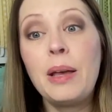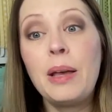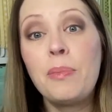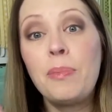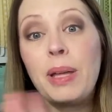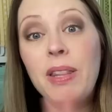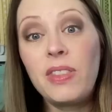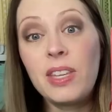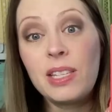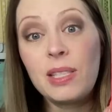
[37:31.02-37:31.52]

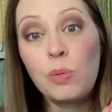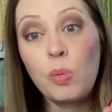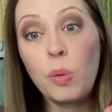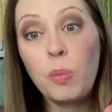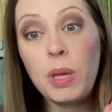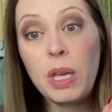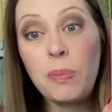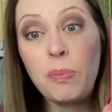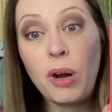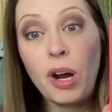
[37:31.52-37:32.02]
But this will
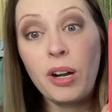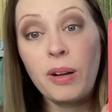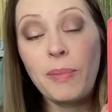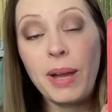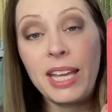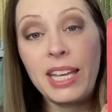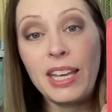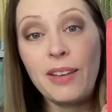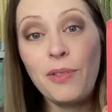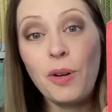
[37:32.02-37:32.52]
be part of
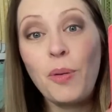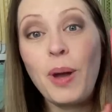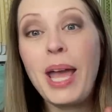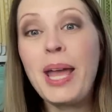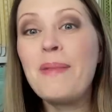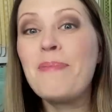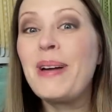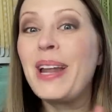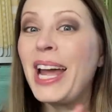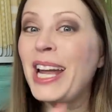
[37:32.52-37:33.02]
my
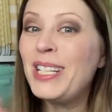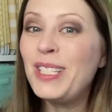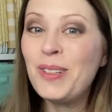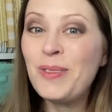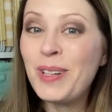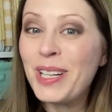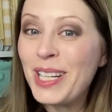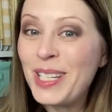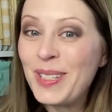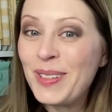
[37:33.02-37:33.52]
giveaway, but I do
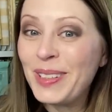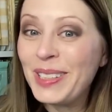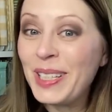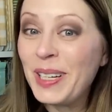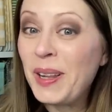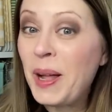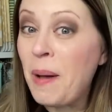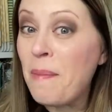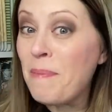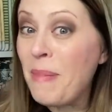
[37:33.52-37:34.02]
want to do a
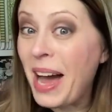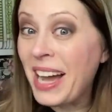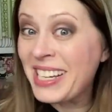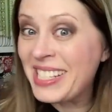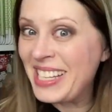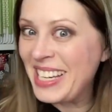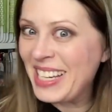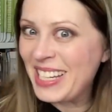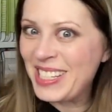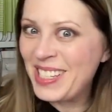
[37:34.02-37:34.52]
little
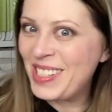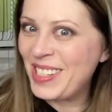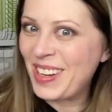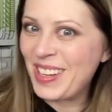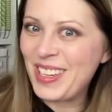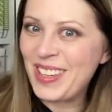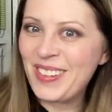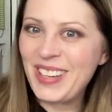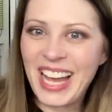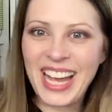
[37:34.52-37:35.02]
unboxing and show
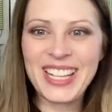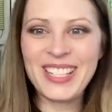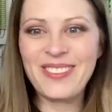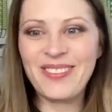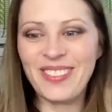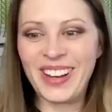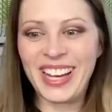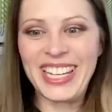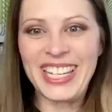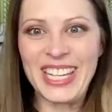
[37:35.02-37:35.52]
you guys
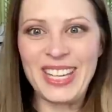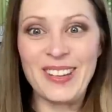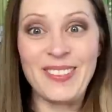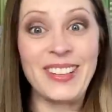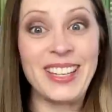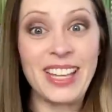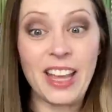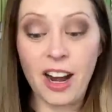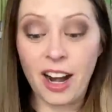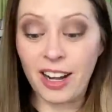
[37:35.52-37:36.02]
what you
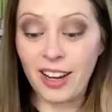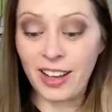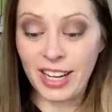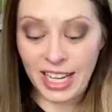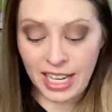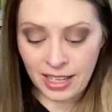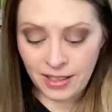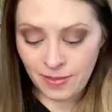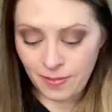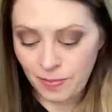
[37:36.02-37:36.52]
are
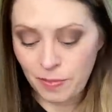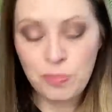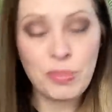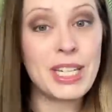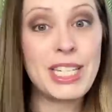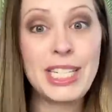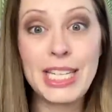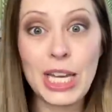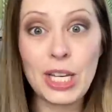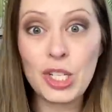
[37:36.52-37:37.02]
going to
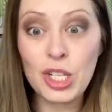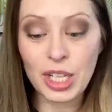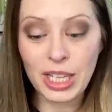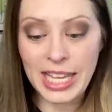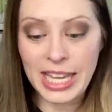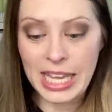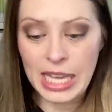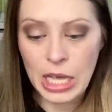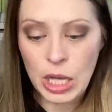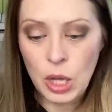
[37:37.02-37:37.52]

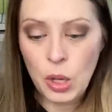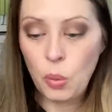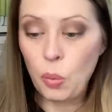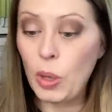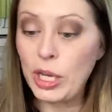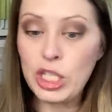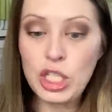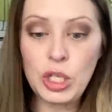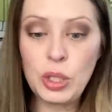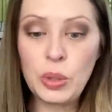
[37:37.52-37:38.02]
potentially,
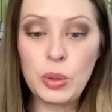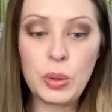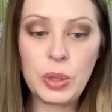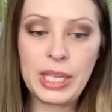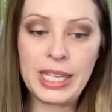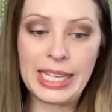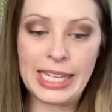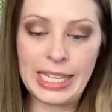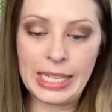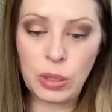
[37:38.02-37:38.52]
what you
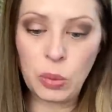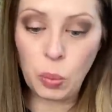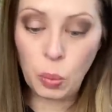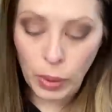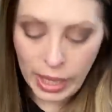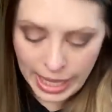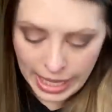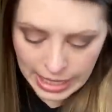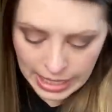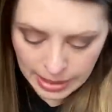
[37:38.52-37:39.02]
could
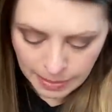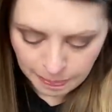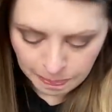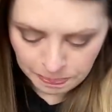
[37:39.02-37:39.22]
win.